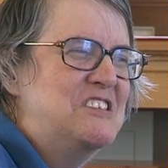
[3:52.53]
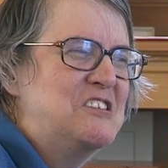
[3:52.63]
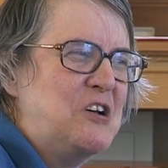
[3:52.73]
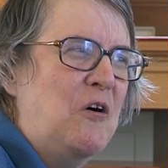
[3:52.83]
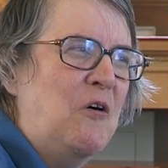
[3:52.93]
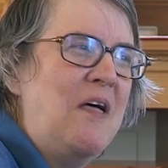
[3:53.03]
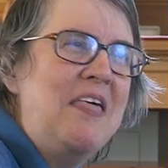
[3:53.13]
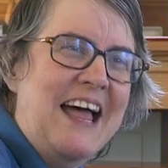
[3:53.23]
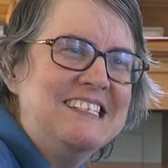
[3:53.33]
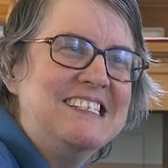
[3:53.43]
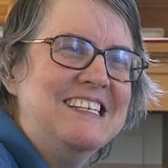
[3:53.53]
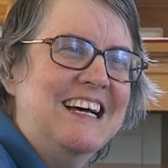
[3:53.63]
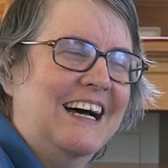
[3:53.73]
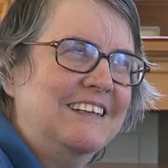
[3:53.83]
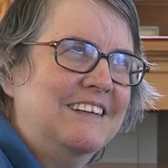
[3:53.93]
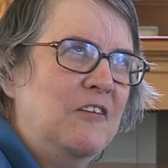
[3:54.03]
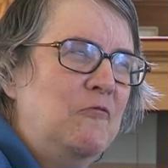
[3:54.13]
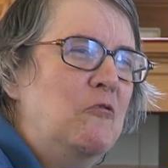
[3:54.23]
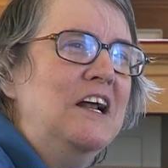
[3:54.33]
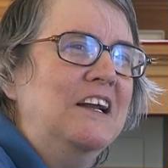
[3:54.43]
so that's not
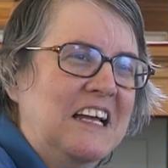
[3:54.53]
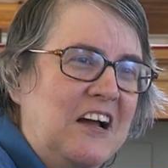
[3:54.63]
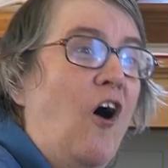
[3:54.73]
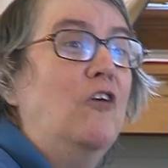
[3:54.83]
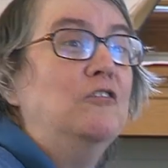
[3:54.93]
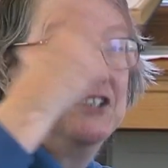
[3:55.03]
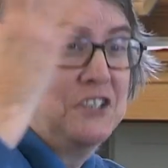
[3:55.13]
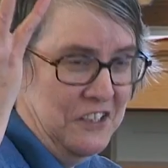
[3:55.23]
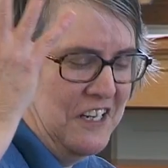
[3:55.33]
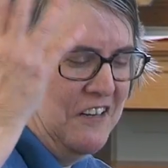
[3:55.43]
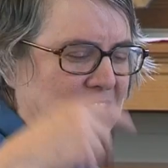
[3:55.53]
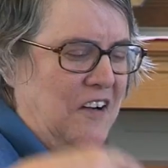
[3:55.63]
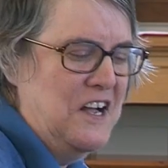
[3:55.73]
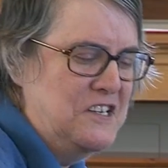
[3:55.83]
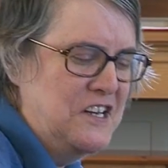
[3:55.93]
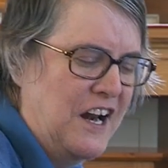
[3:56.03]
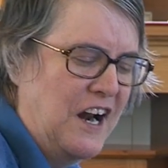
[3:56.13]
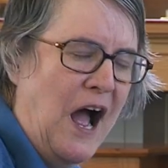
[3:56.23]
really all solidified yet.